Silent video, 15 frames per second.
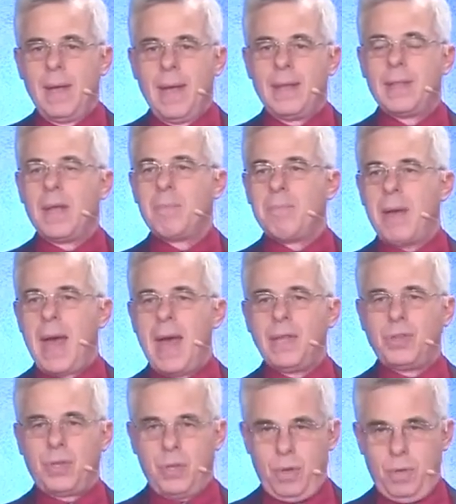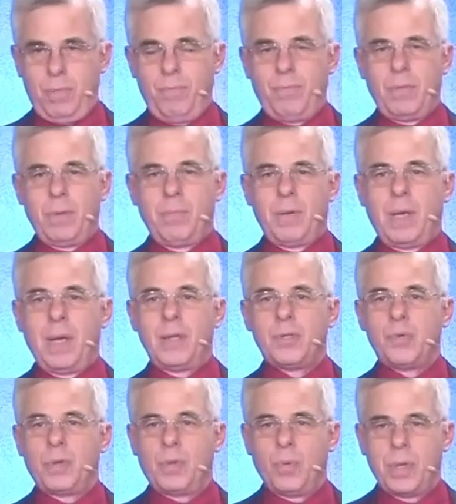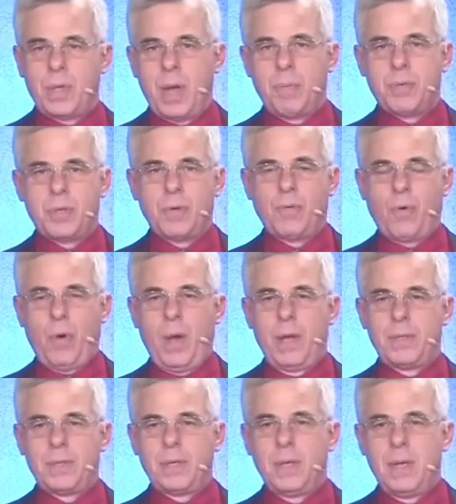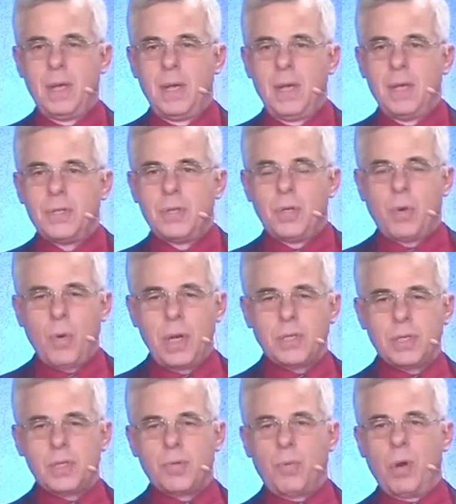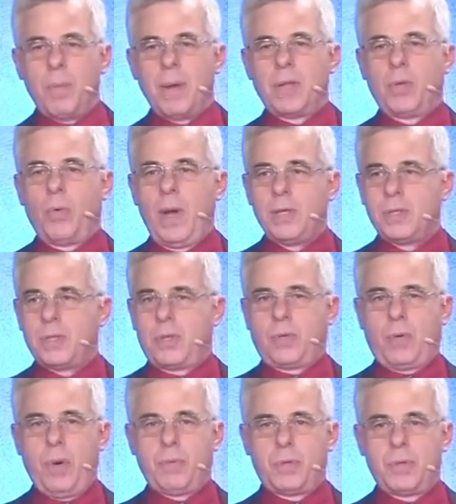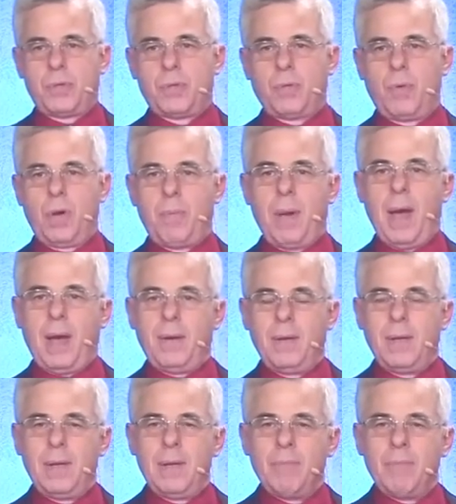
And then Matthew begins with the redemption of Christ. So the question is, what about the rest of the scriptures? What about